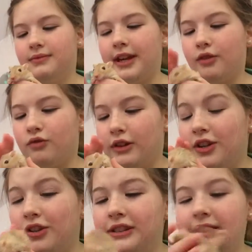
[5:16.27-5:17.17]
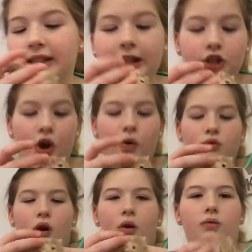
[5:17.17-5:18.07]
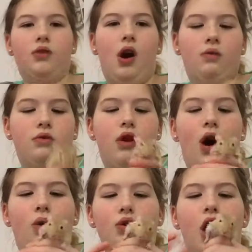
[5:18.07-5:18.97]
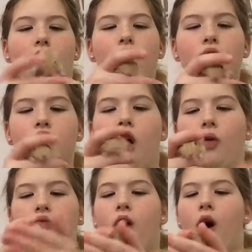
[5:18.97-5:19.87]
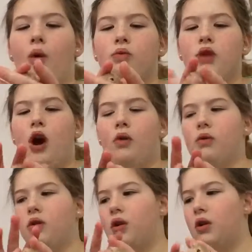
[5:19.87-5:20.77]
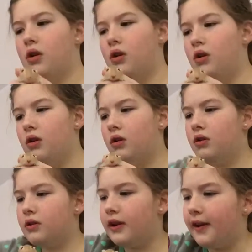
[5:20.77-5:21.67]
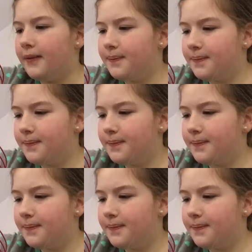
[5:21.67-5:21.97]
Okay, crinkle. No, no, no, no, no, no, no, no. Okay.